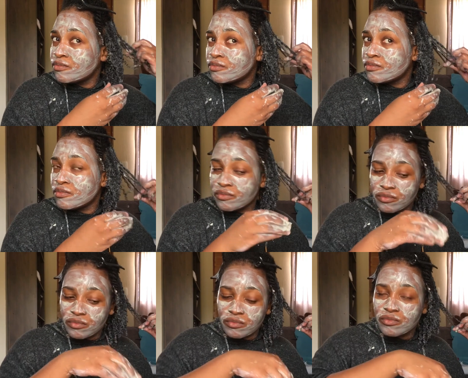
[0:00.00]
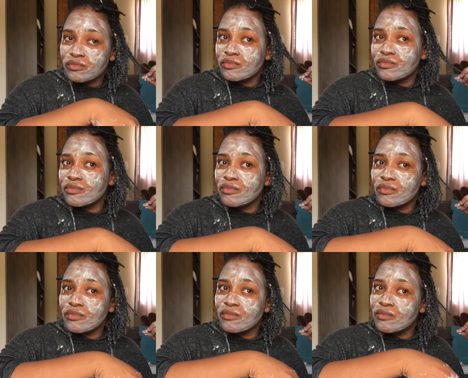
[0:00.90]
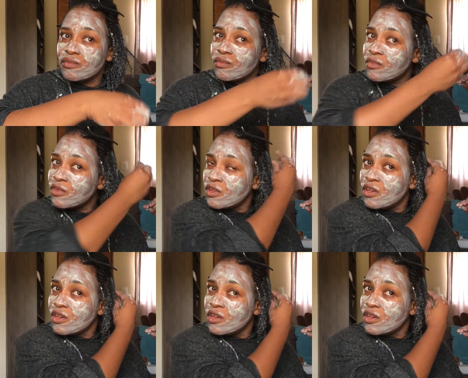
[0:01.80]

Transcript: [no speech]